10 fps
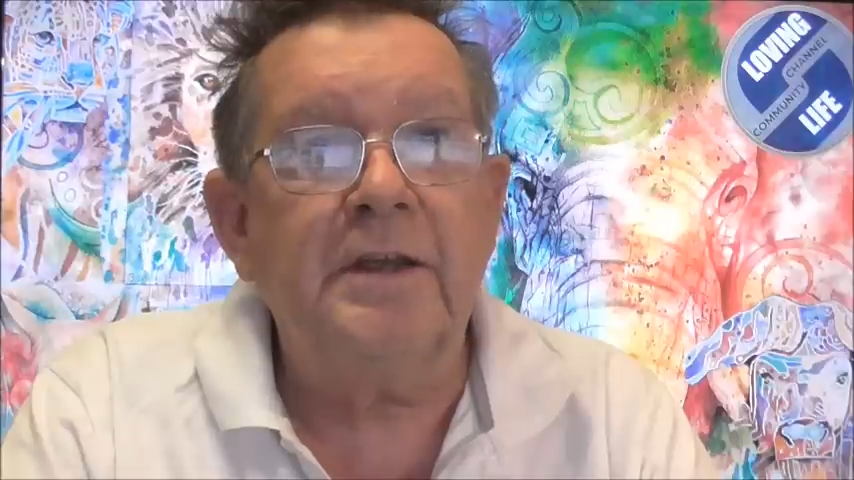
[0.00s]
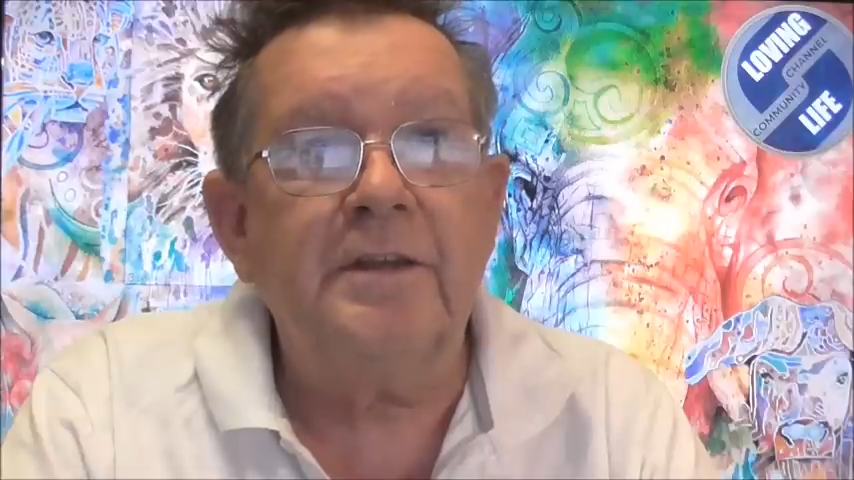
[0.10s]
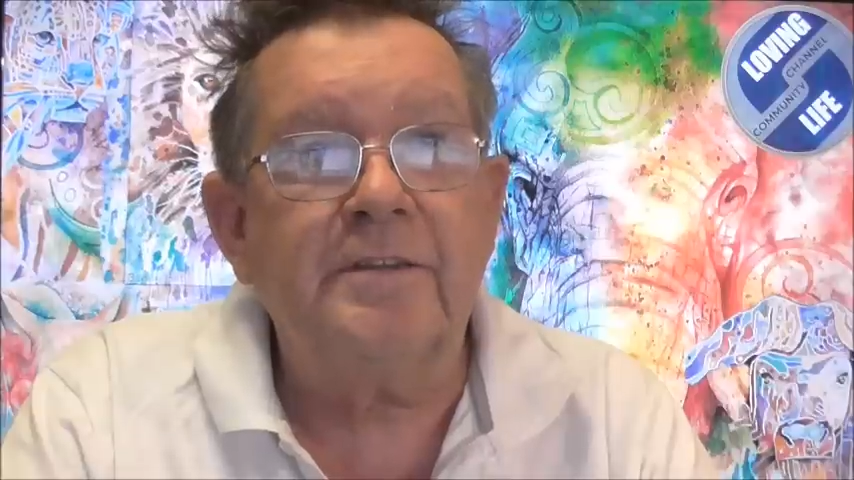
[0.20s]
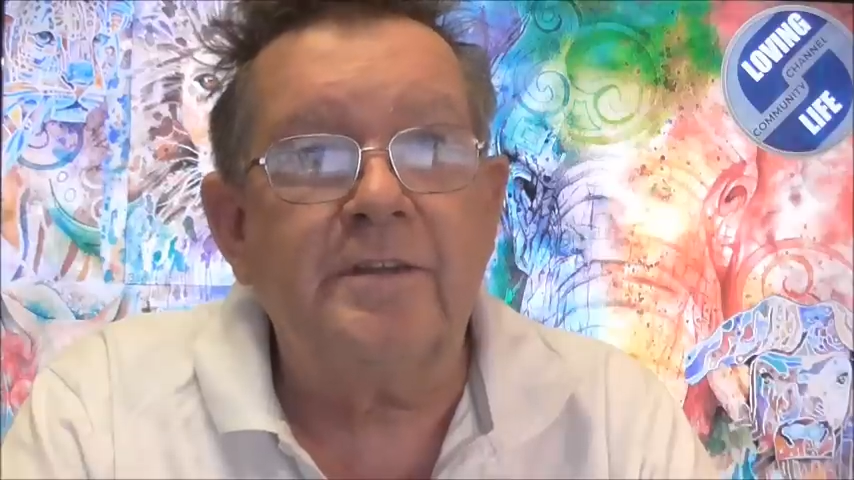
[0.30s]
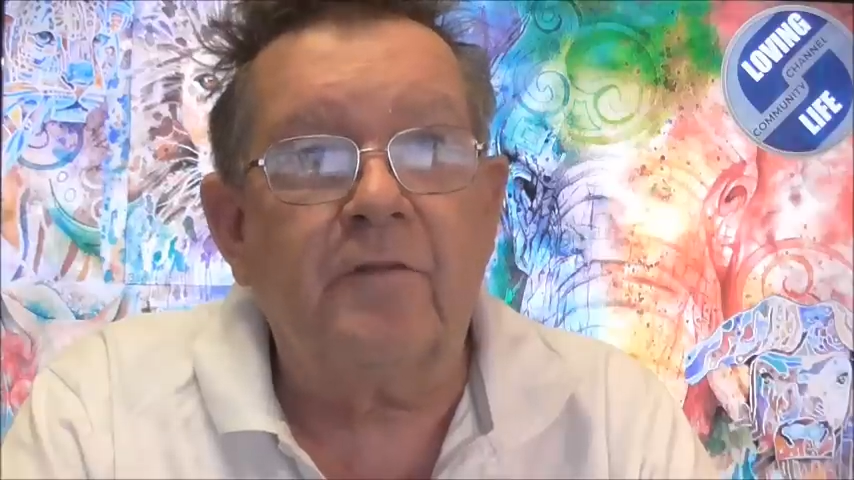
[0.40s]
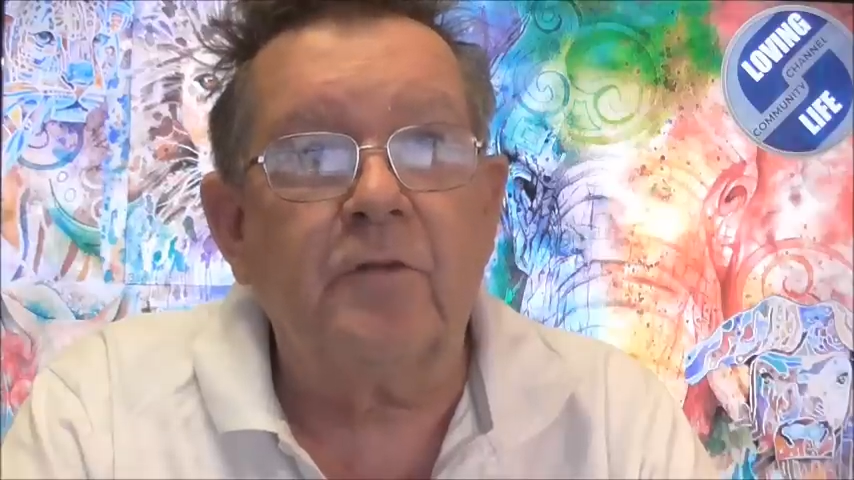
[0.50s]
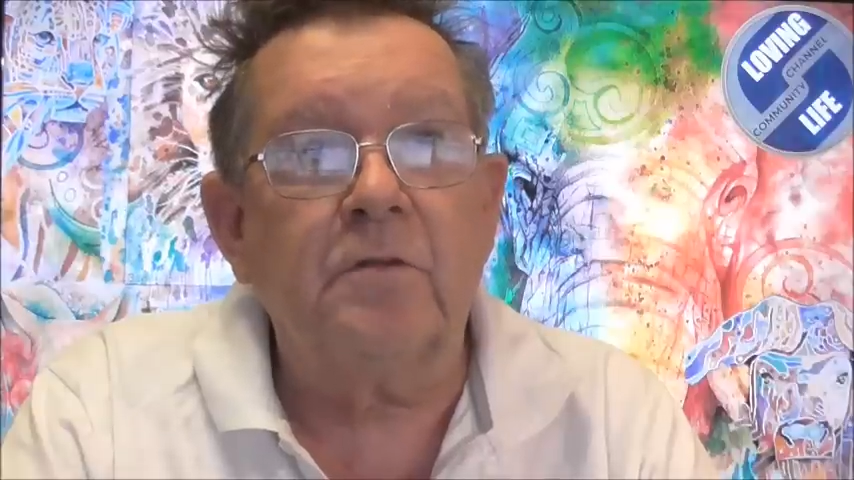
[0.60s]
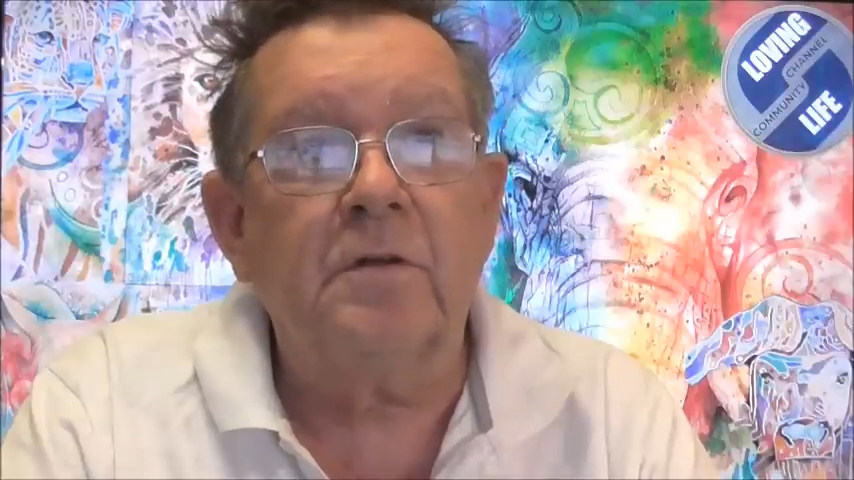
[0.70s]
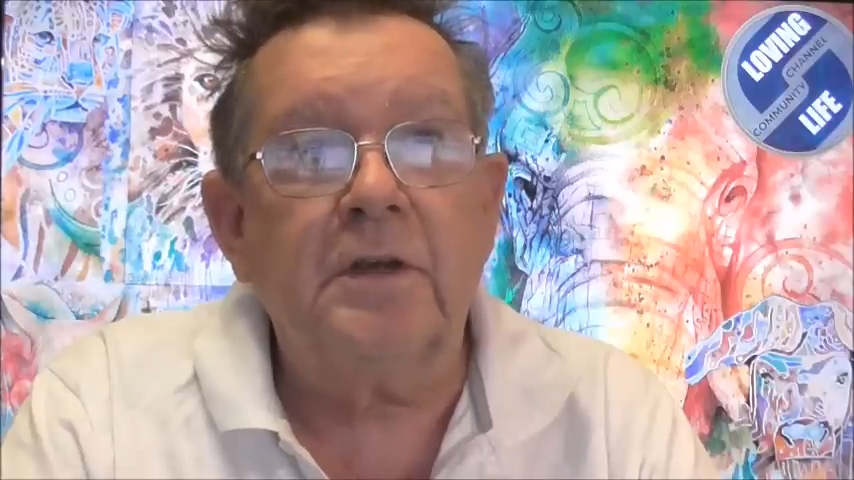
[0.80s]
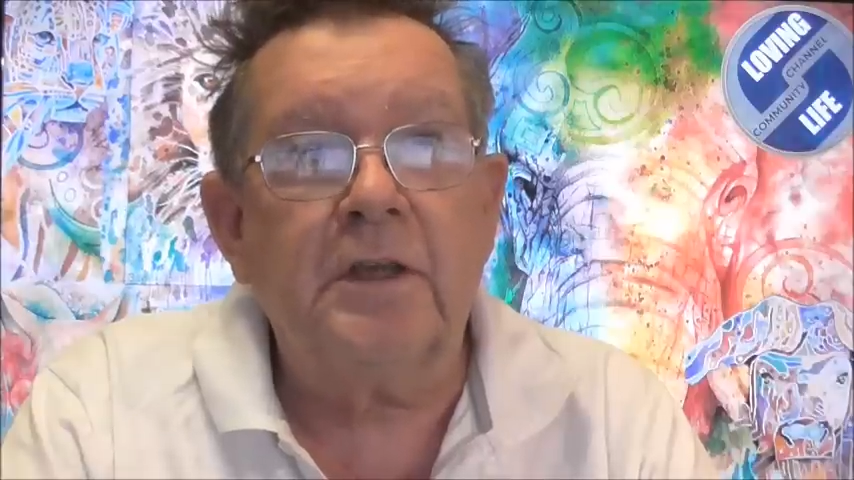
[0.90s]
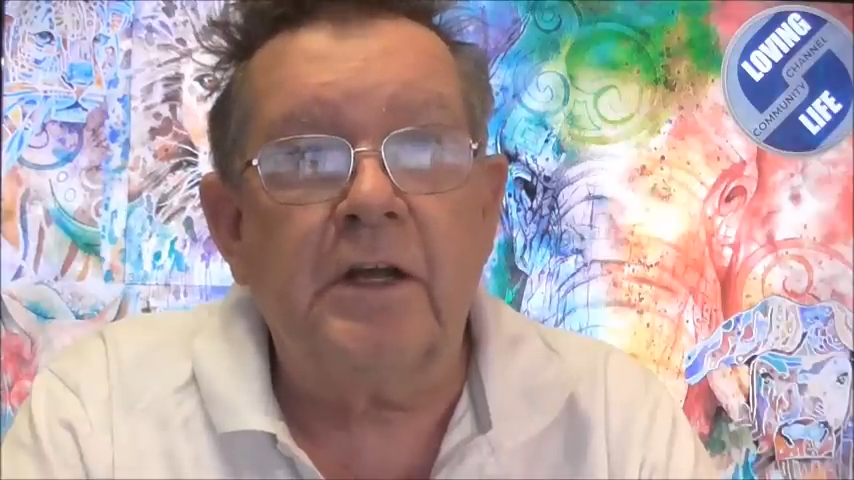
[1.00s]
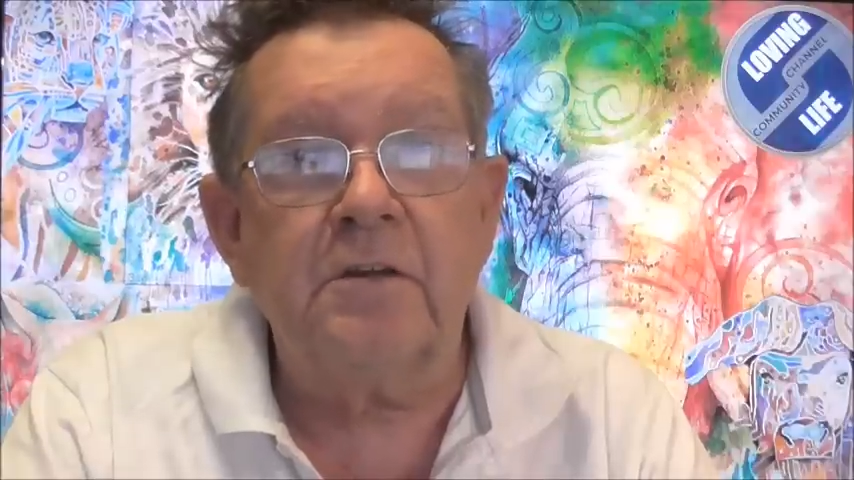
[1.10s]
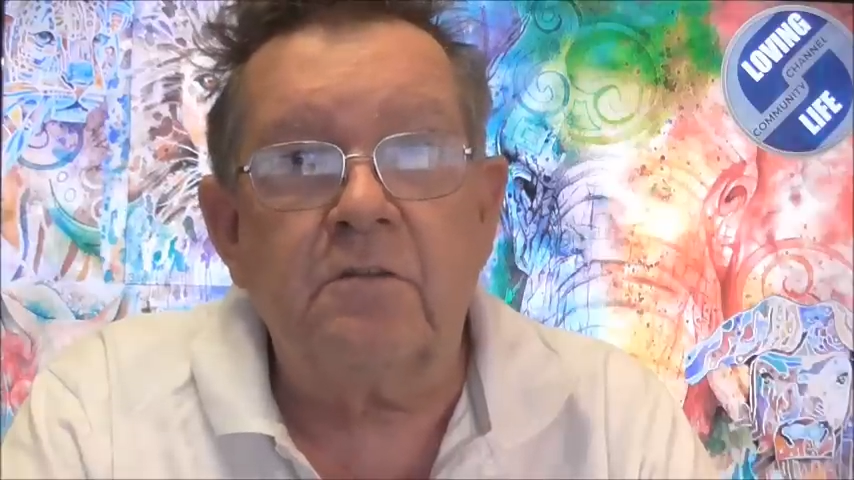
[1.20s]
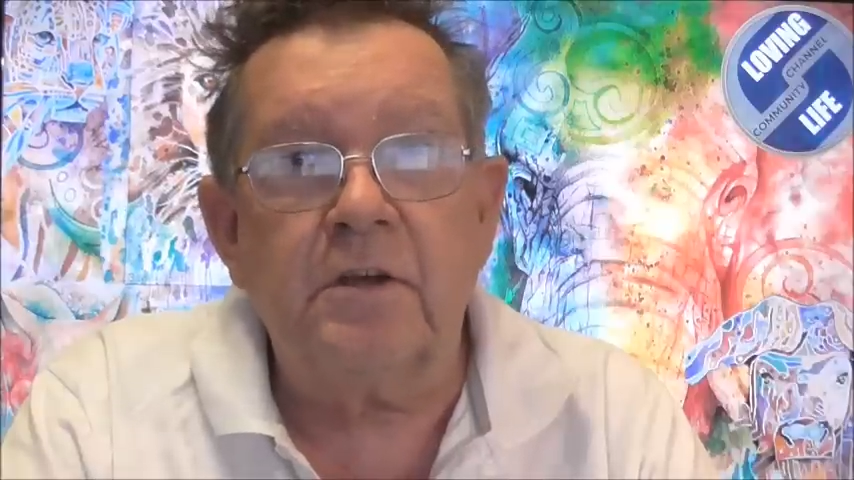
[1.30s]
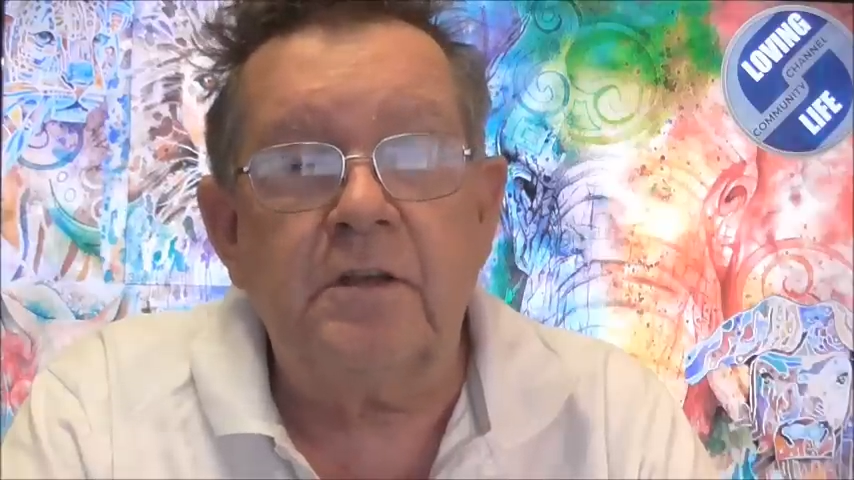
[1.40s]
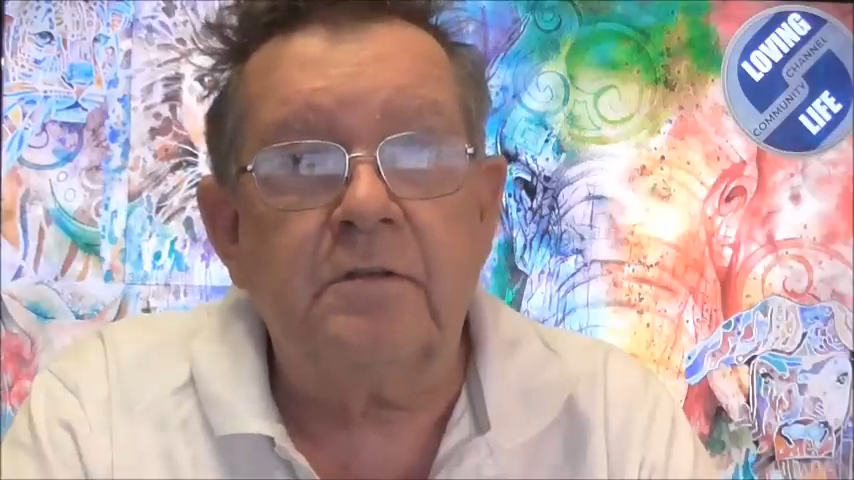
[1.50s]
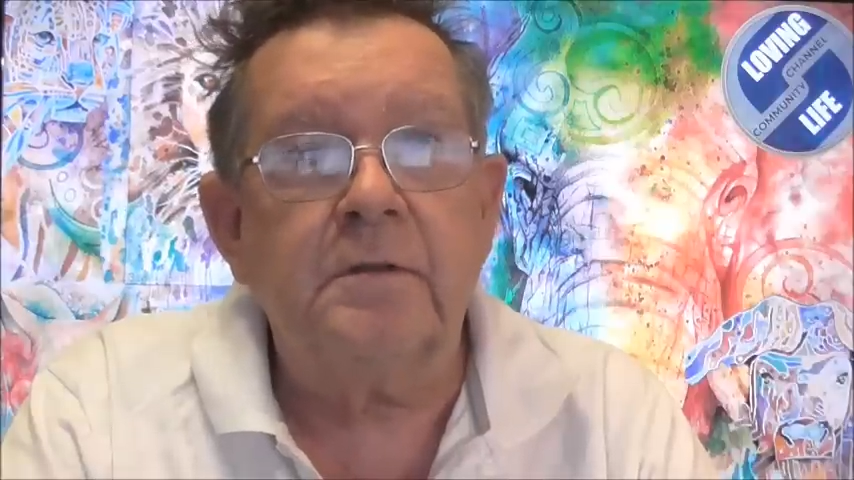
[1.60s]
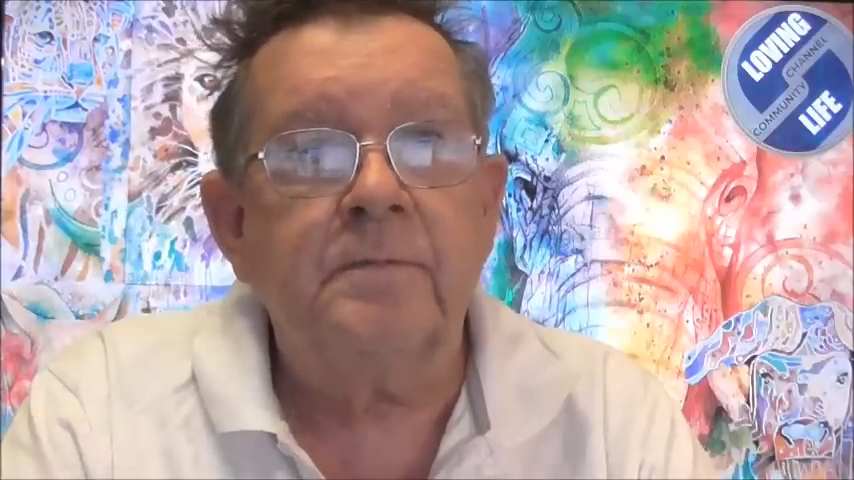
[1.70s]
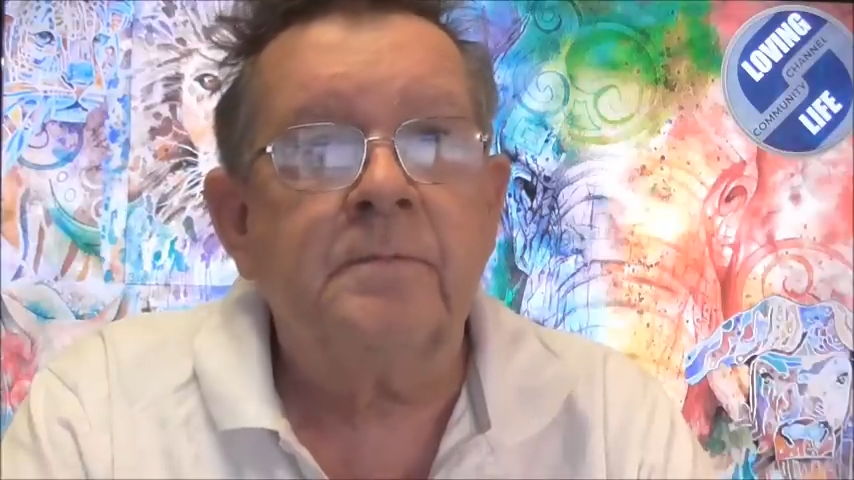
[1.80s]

in several countries.